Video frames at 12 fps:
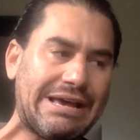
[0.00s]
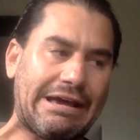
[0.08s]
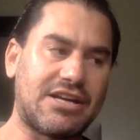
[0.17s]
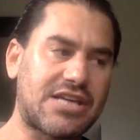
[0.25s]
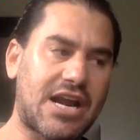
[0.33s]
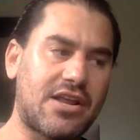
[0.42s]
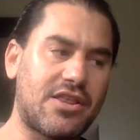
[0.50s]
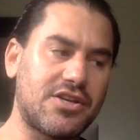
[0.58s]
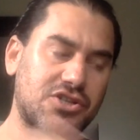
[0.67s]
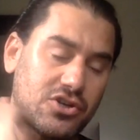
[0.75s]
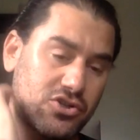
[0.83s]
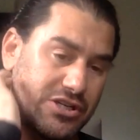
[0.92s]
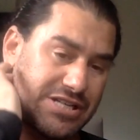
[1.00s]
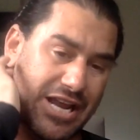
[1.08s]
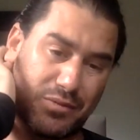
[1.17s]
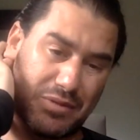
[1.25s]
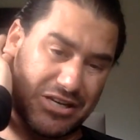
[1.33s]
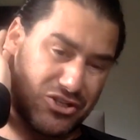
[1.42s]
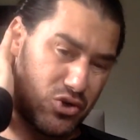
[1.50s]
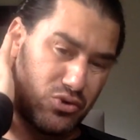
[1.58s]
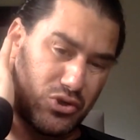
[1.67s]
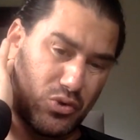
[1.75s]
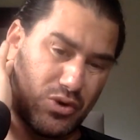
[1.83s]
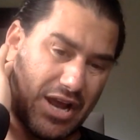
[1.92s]
And instead of the surgery taking me
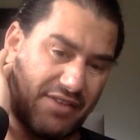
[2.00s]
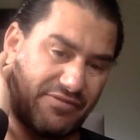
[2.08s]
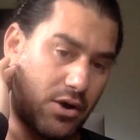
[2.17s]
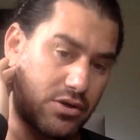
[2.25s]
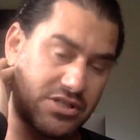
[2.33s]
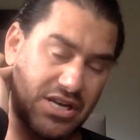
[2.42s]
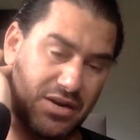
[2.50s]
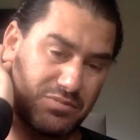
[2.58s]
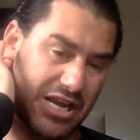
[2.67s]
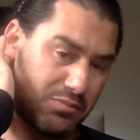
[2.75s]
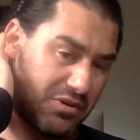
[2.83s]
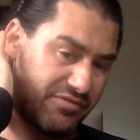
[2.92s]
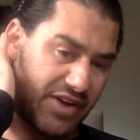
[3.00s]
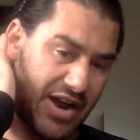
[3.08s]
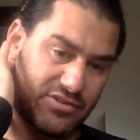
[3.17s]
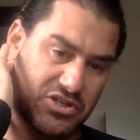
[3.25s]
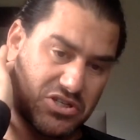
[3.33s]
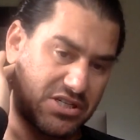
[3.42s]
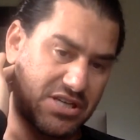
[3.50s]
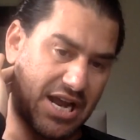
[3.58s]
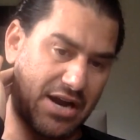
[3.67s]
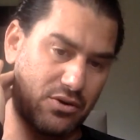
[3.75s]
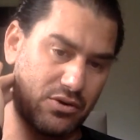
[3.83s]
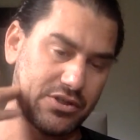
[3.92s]
2.5 hours, it ended up taking me 5 or 6
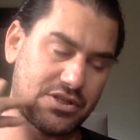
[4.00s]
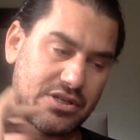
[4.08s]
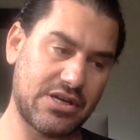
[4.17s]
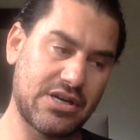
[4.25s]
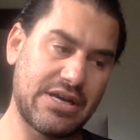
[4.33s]
hours.